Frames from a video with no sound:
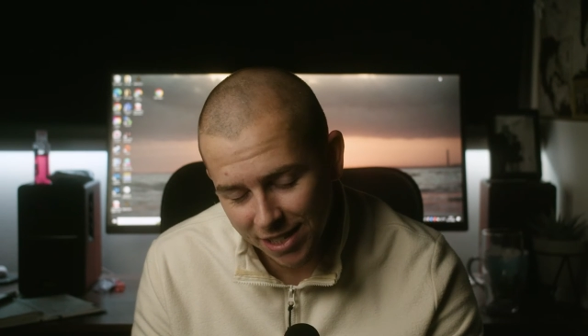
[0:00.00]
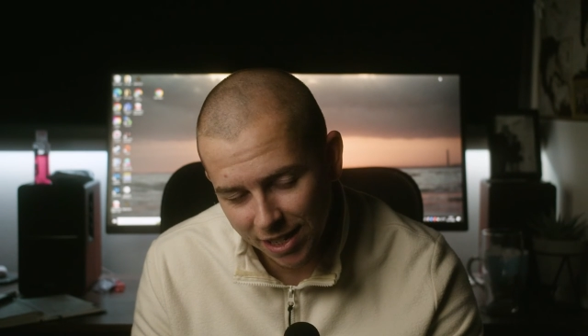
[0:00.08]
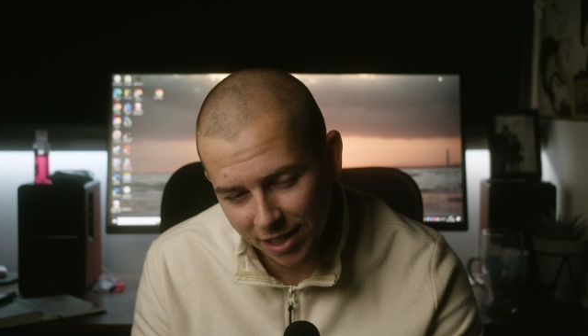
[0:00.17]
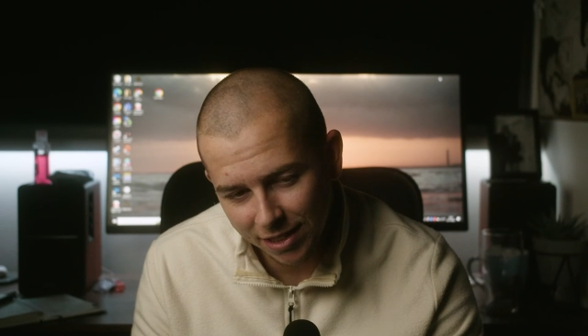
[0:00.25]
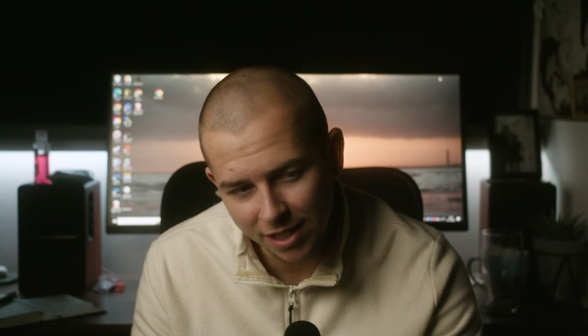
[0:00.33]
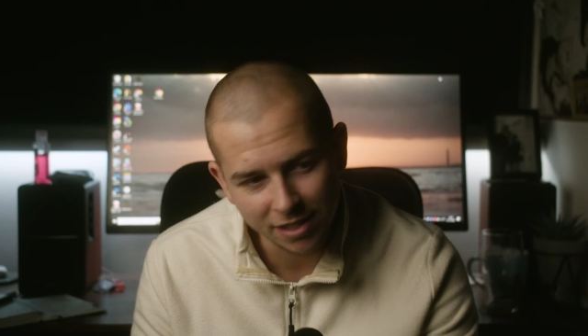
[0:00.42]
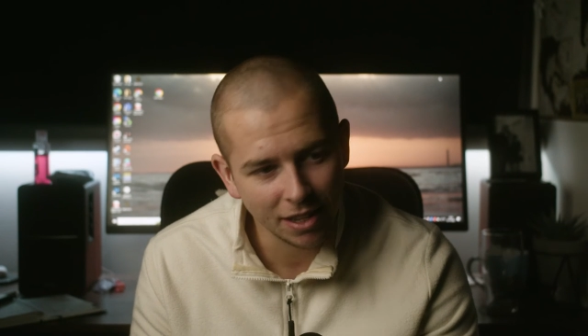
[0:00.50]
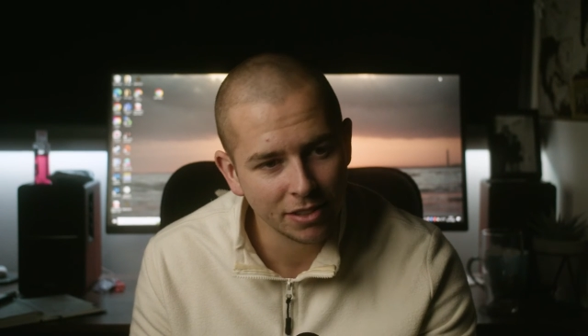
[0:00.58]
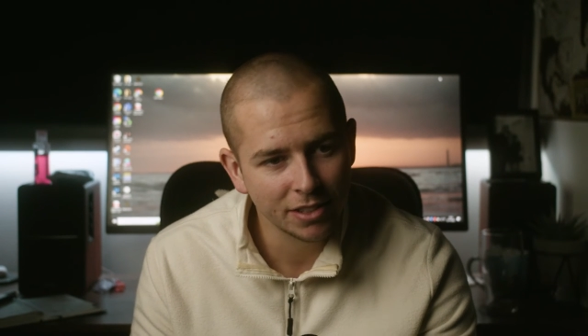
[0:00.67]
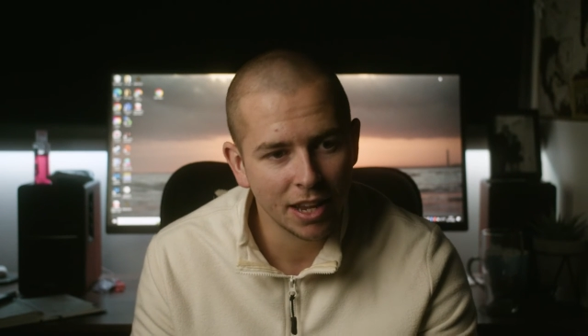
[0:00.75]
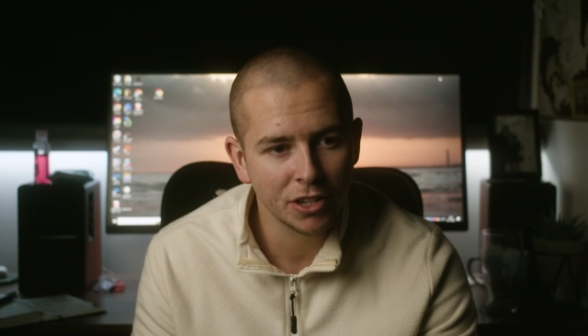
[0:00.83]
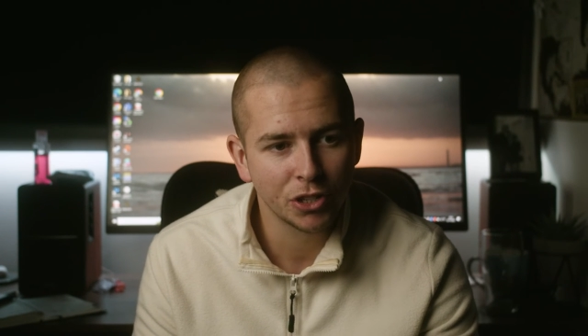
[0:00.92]
the
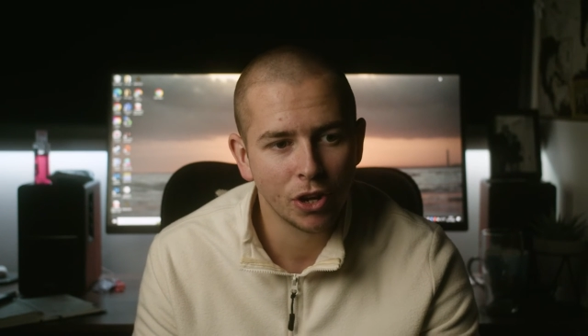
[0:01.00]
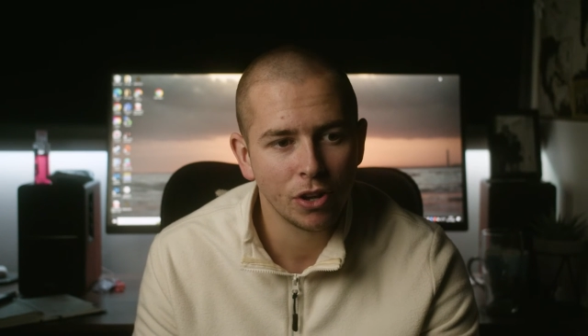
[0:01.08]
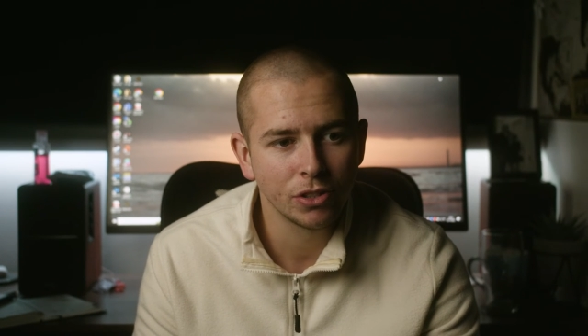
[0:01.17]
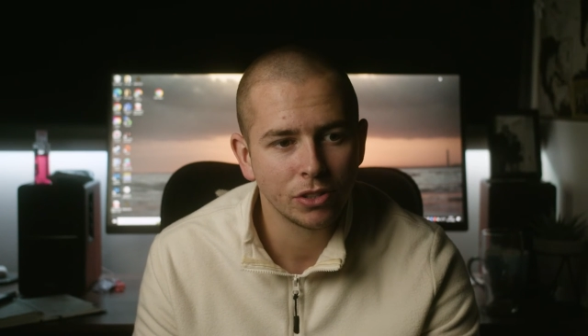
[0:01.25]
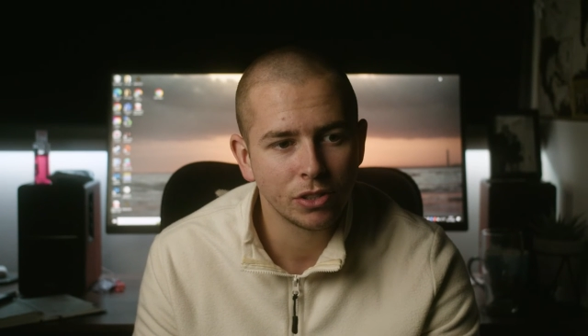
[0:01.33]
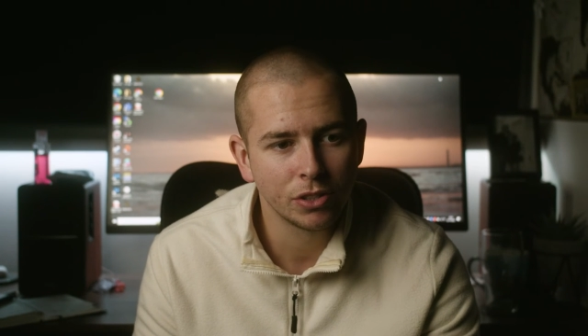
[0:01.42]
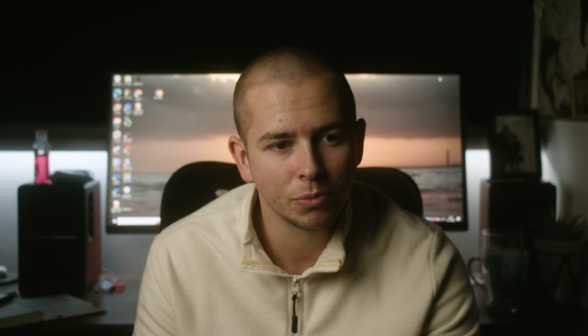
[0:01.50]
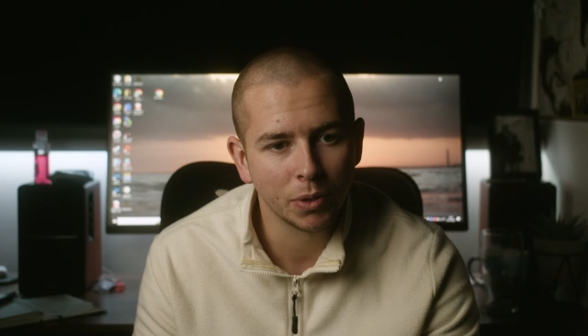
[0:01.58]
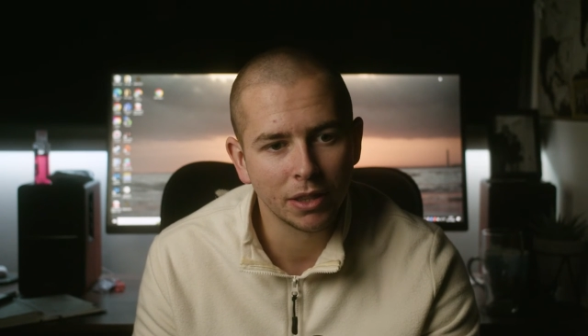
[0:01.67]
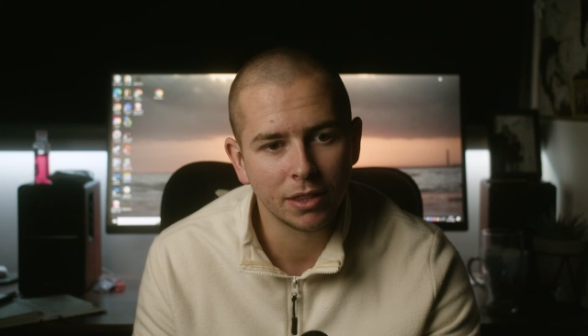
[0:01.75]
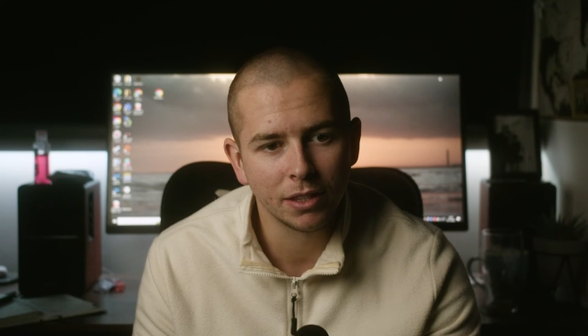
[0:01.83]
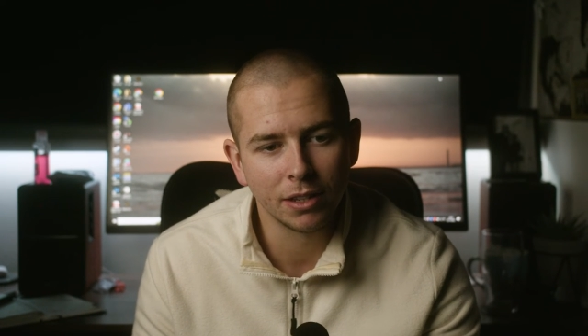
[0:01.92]
sunset shots
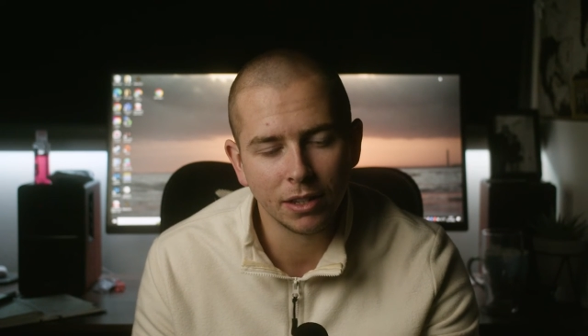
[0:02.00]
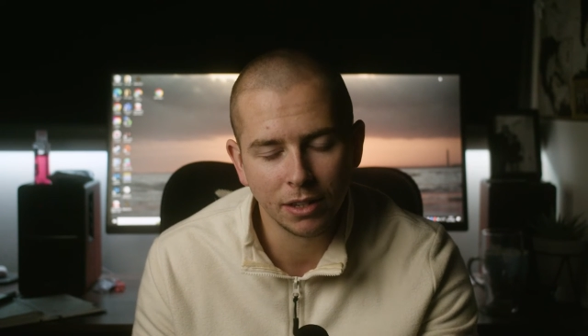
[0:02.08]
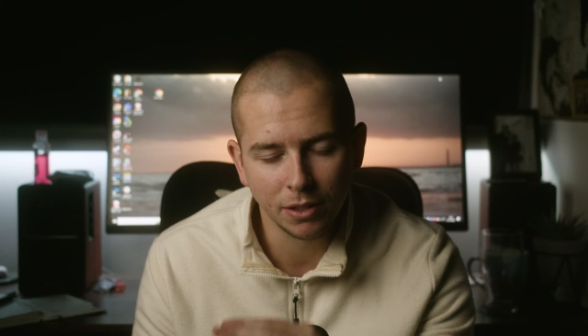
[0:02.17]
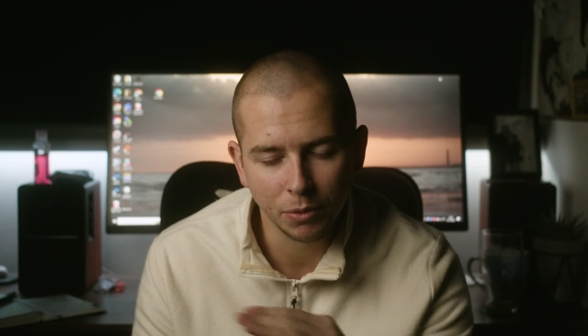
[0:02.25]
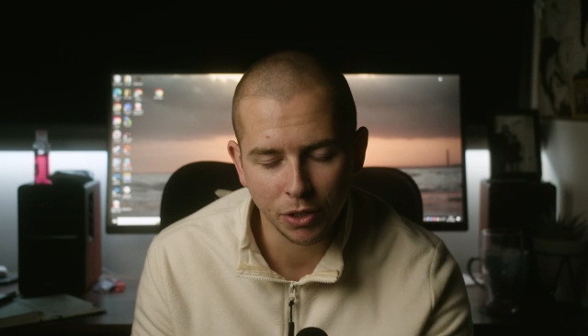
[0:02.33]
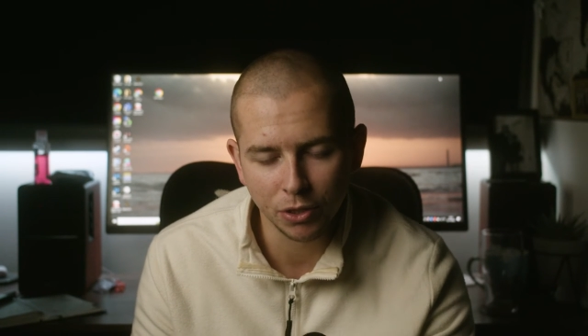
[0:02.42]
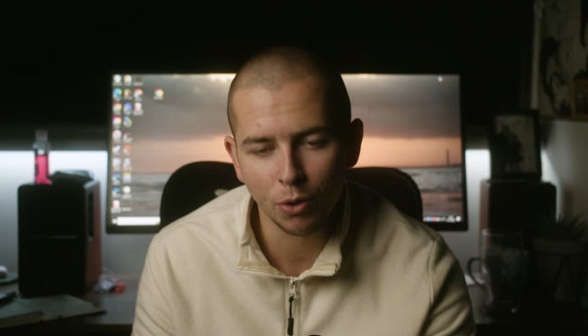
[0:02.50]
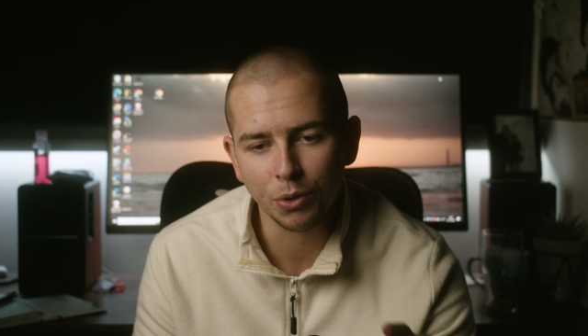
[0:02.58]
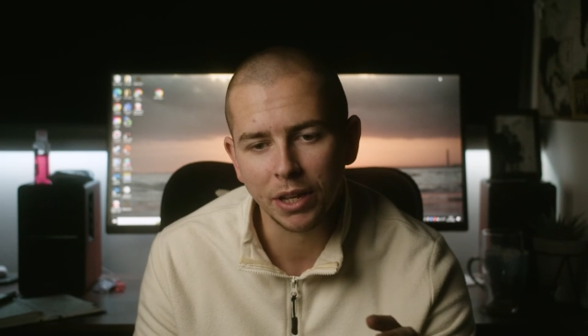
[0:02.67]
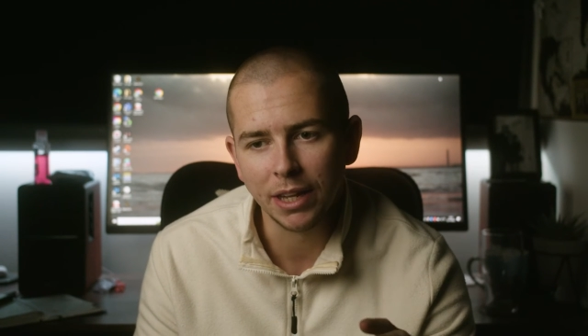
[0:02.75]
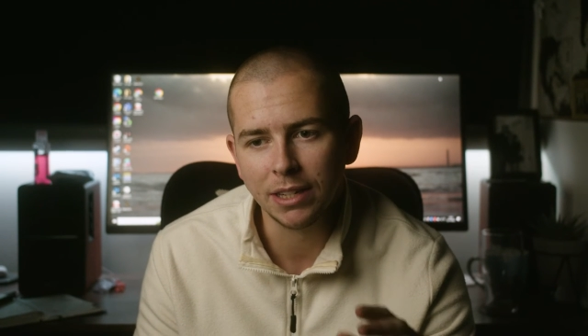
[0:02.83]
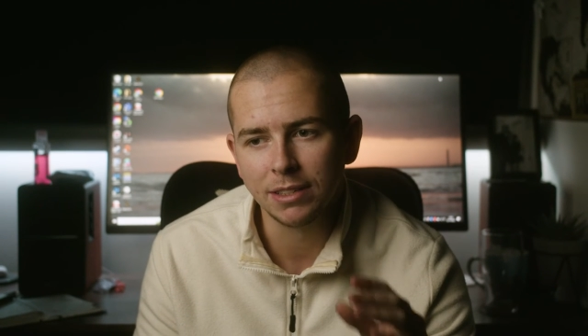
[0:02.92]
with the
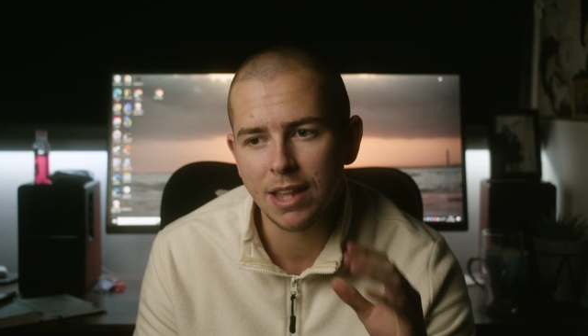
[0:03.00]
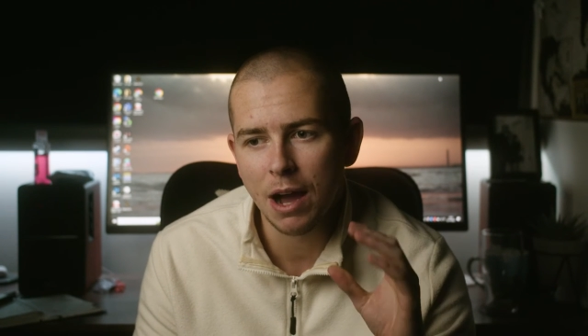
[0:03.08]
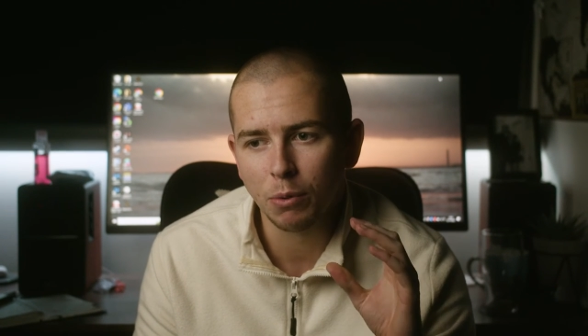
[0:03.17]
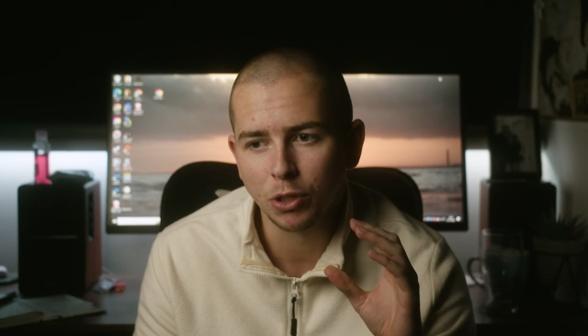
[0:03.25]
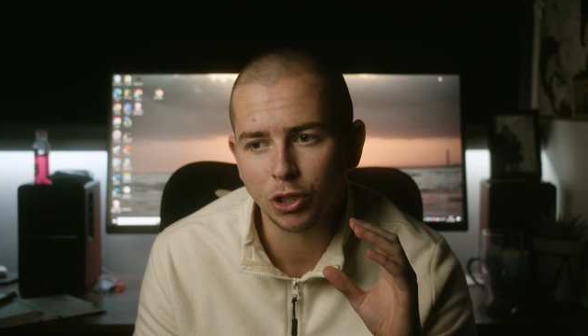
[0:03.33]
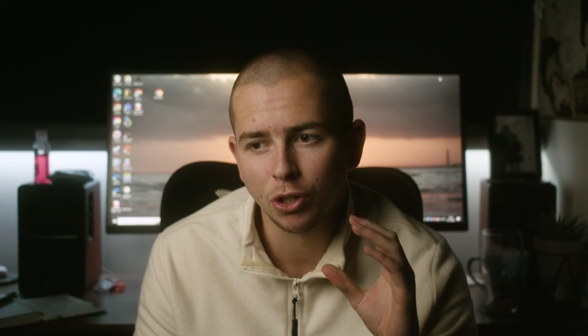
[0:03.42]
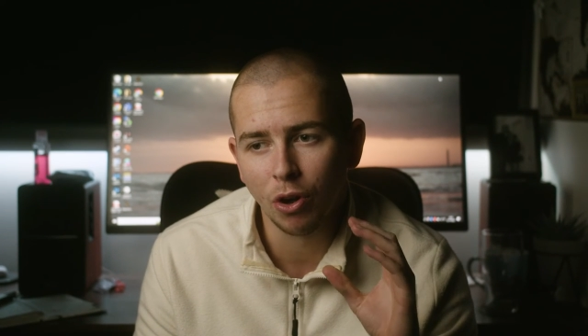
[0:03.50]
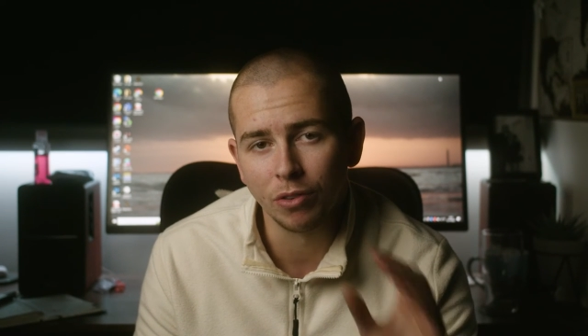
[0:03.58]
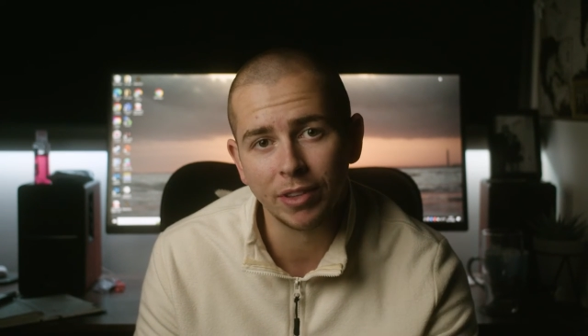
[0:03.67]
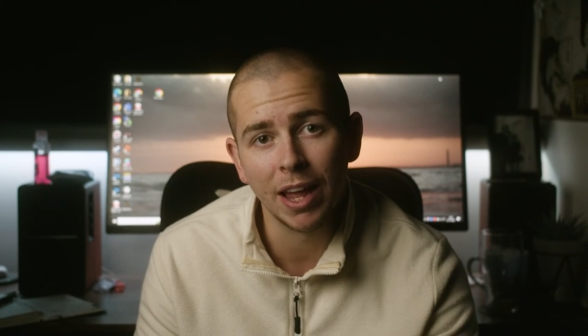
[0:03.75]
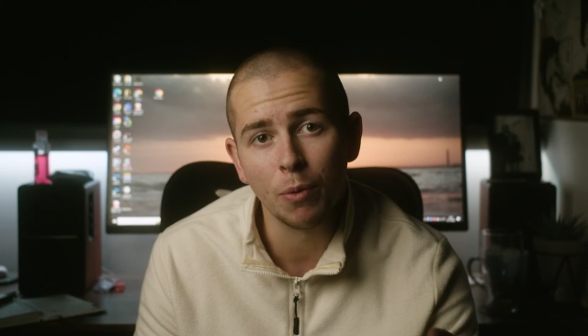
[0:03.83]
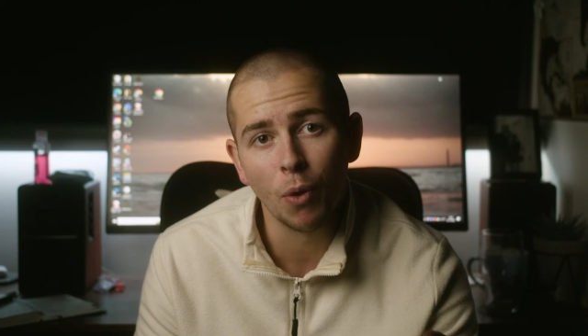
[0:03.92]
donkeys, that was shot on day